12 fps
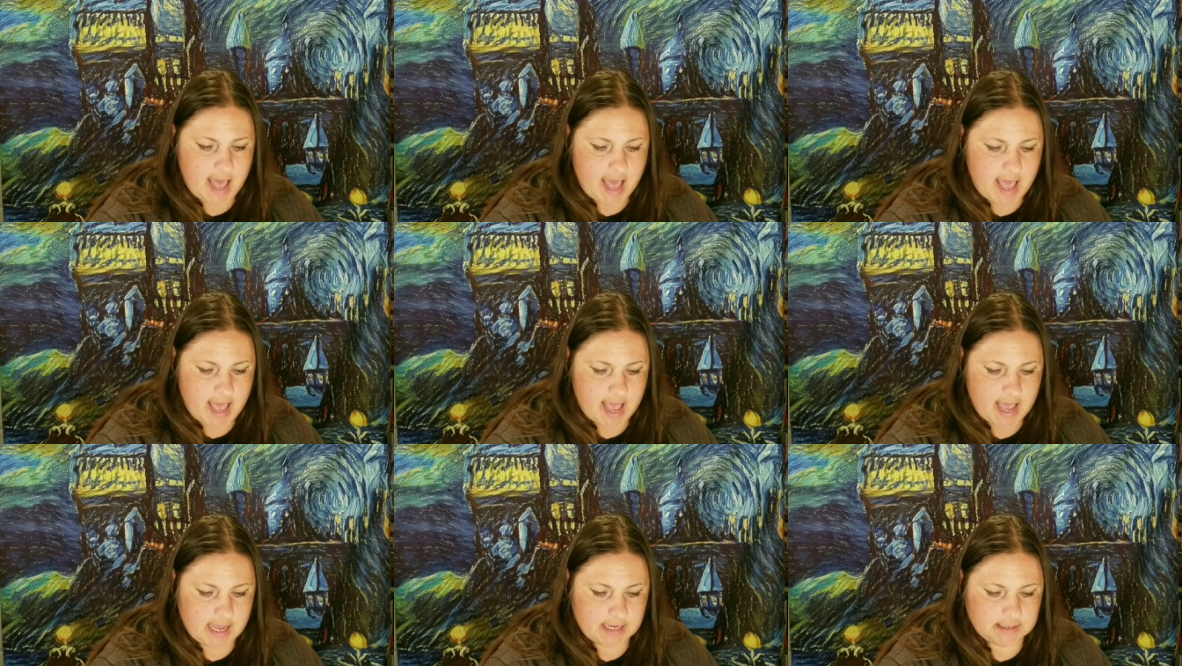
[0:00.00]

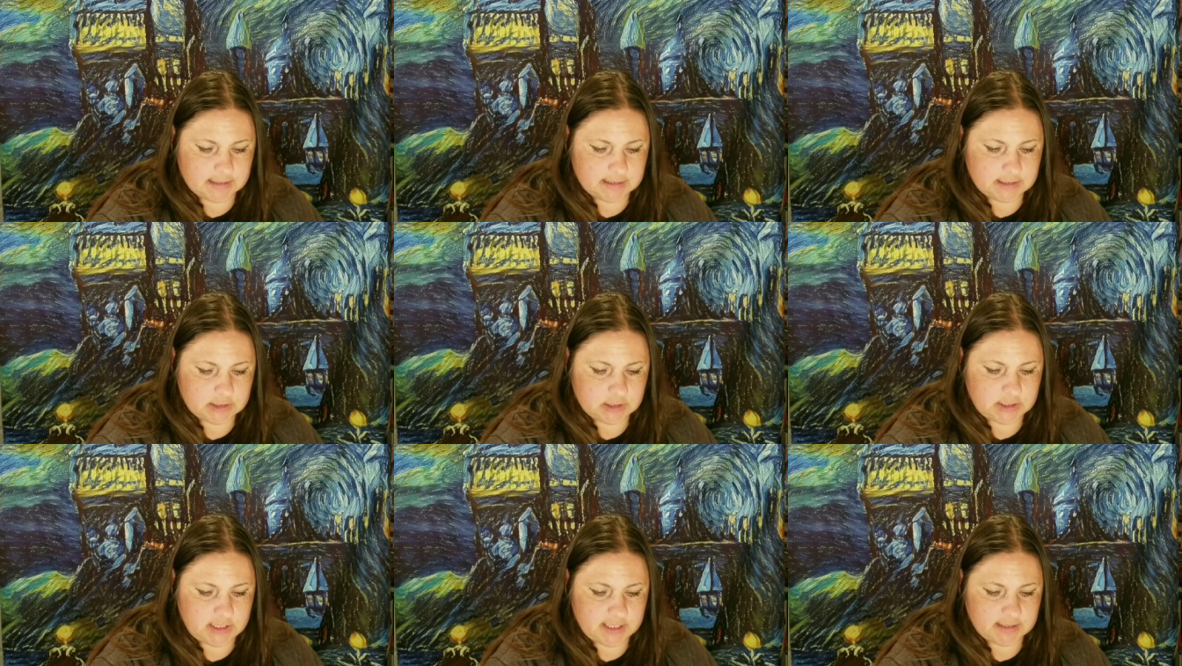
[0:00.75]
and
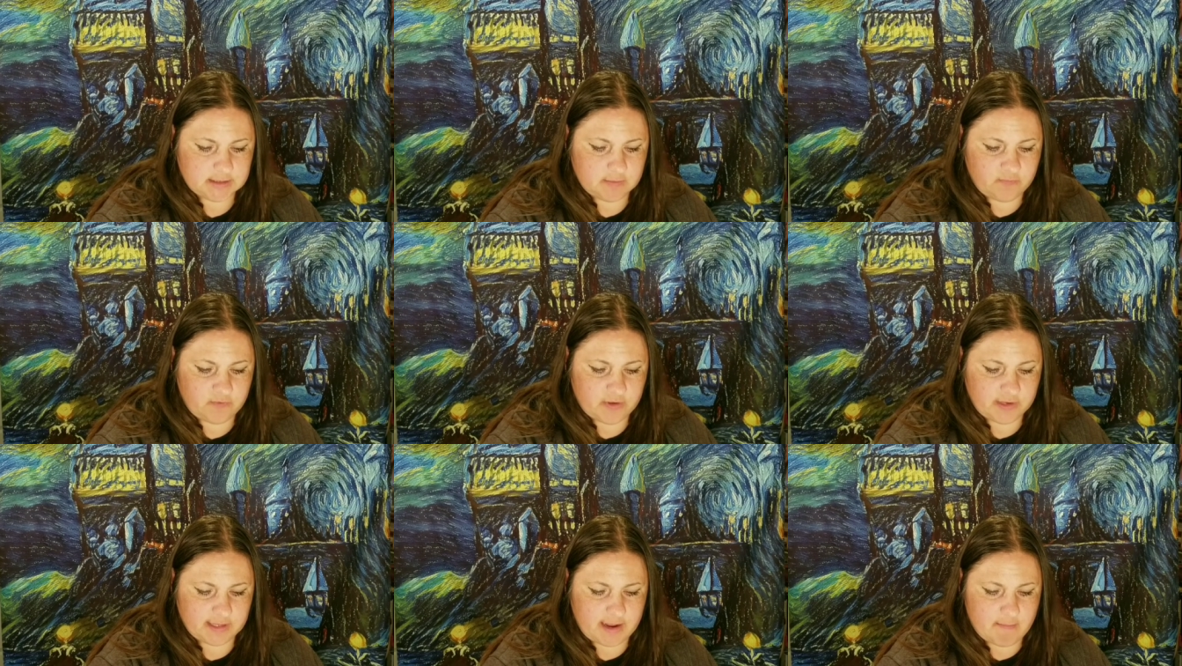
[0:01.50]
she ends up
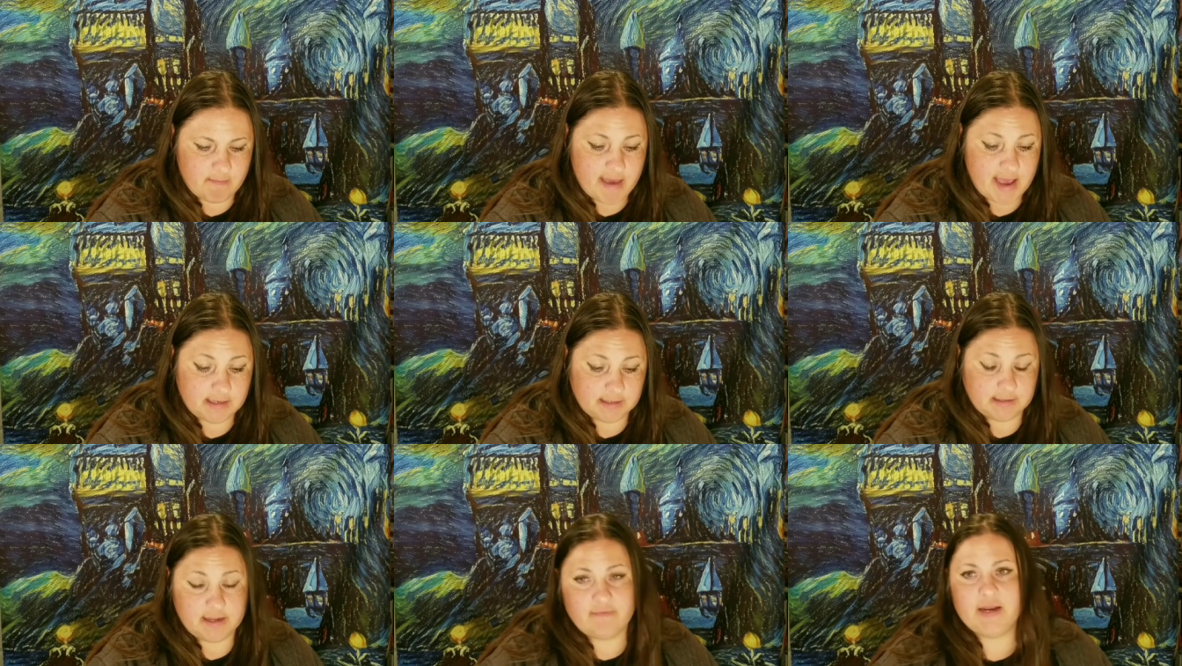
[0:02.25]
falling like madly in love.